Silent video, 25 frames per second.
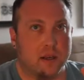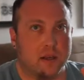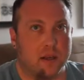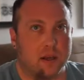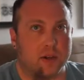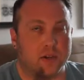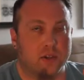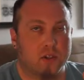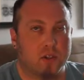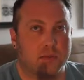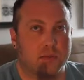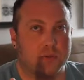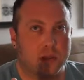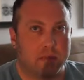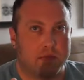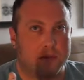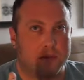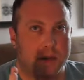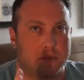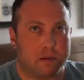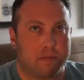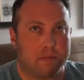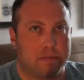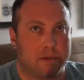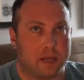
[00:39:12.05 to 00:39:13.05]
assume that
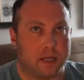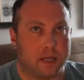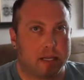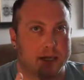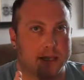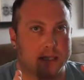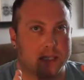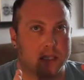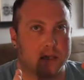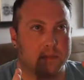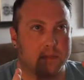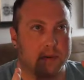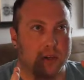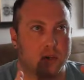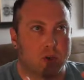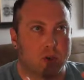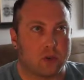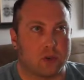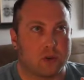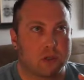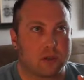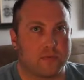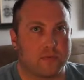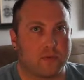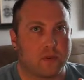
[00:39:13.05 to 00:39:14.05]
PPP needs to be
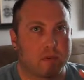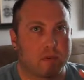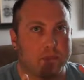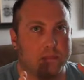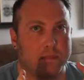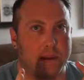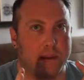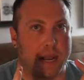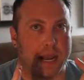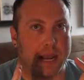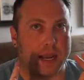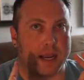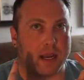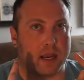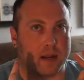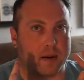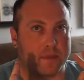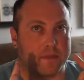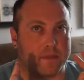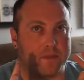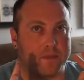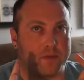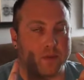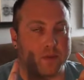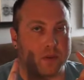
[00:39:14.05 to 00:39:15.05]
used for
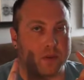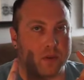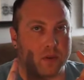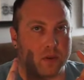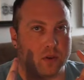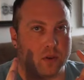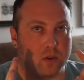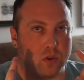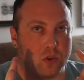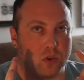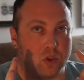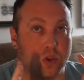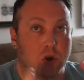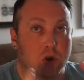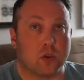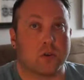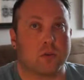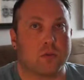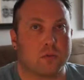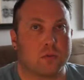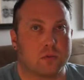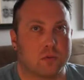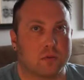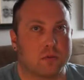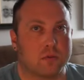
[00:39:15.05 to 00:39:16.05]
paying
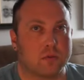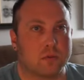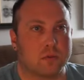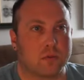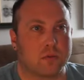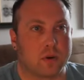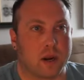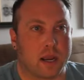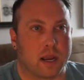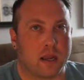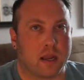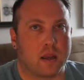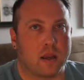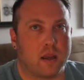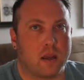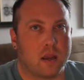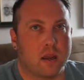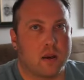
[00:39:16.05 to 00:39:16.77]
you, right?